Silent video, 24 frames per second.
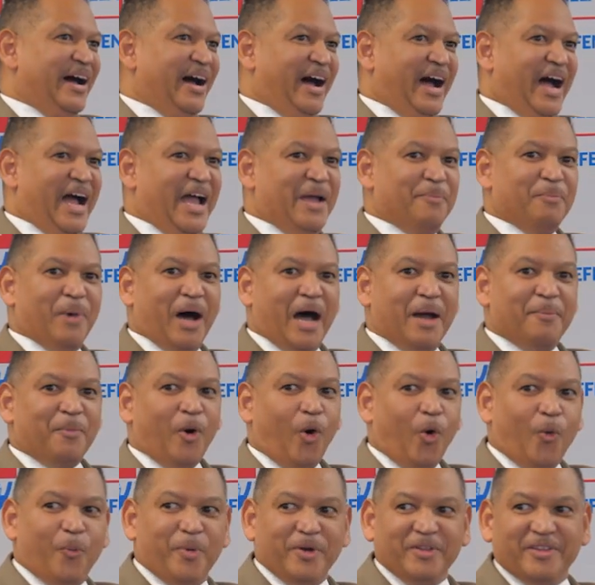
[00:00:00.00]
I'm
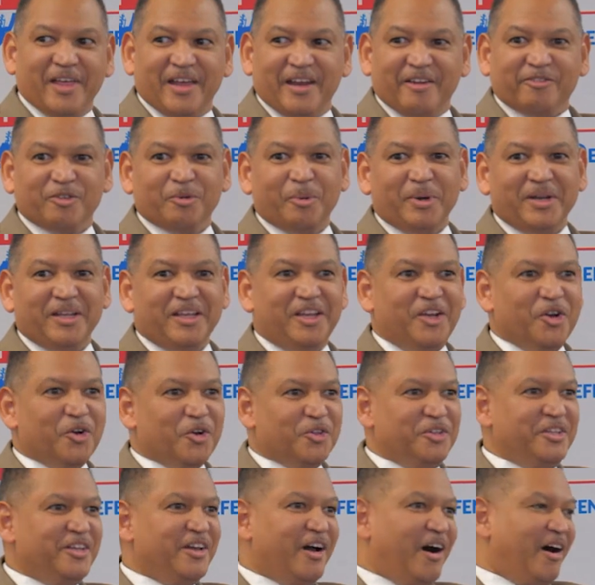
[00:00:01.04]
hoping that everybody here
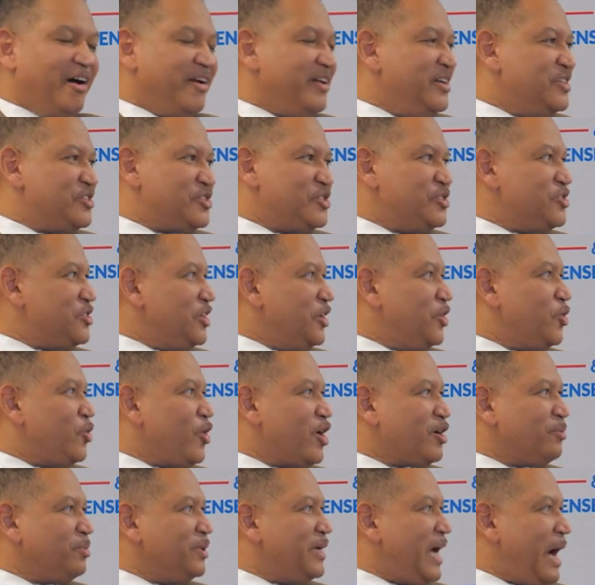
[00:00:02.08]
in the audience is
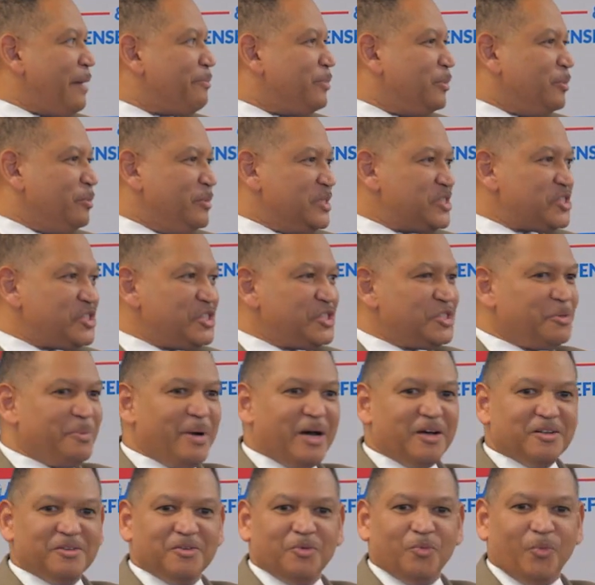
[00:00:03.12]
incredibly optimistic
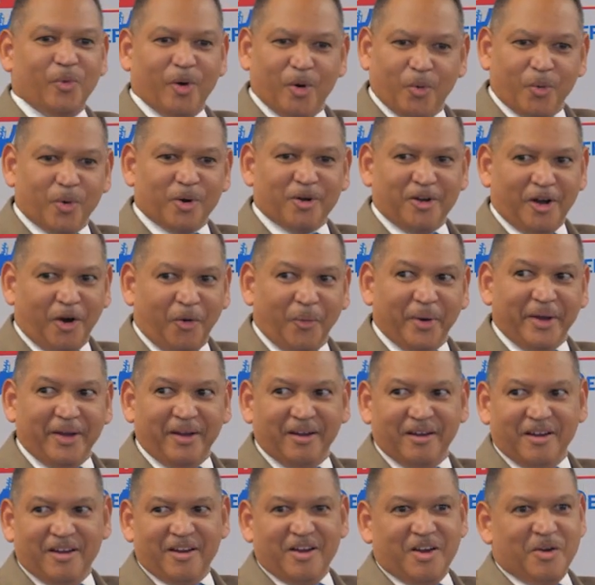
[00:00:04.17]
about where we're going,
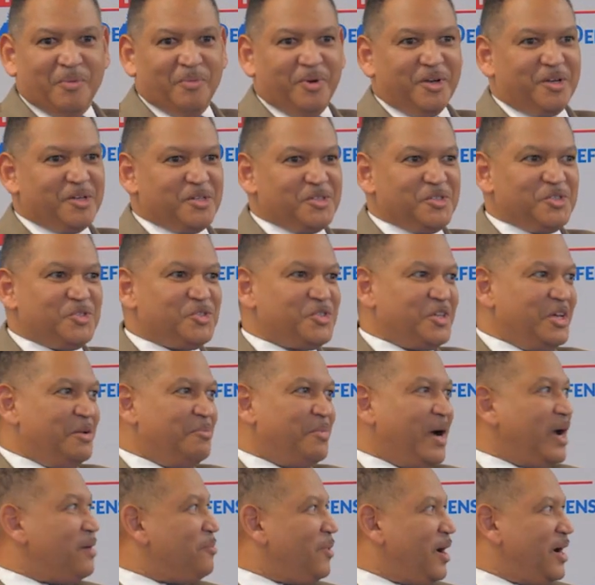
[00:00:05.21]
because in
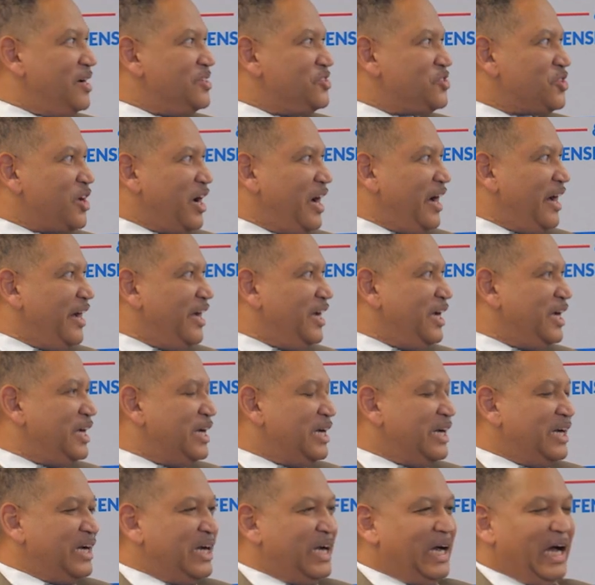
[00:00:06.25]
my mind's eye,
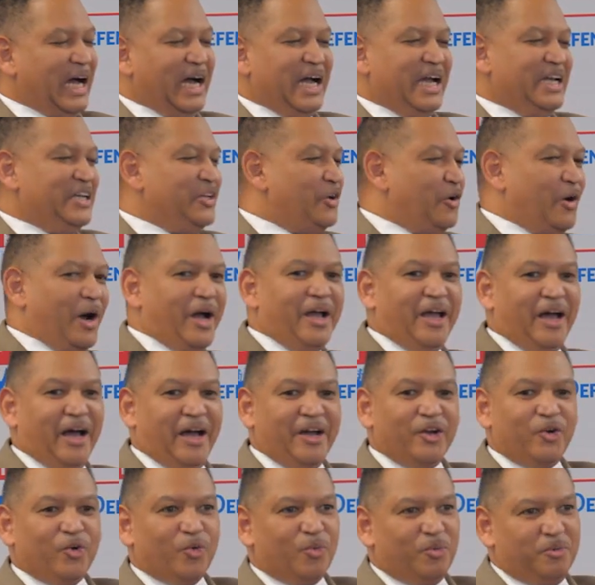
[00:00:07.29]
I
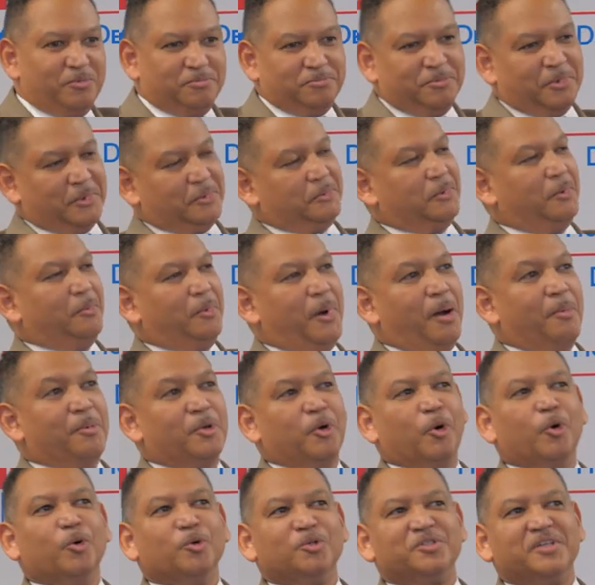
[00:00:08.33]
grew, well, I'm an
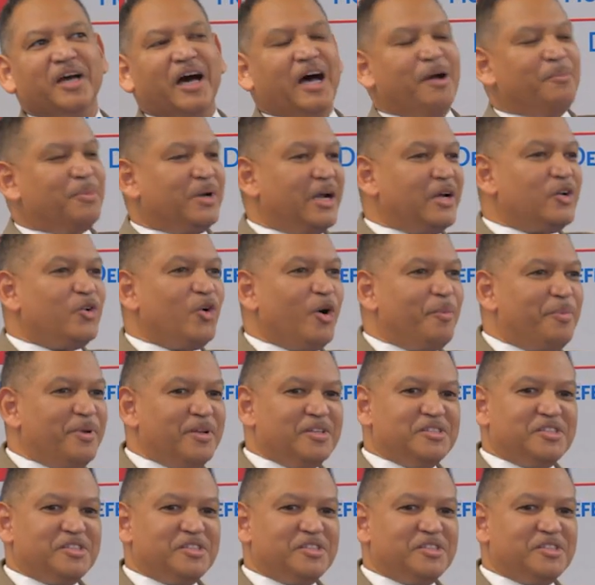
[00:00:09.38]
old guy, but I grew up in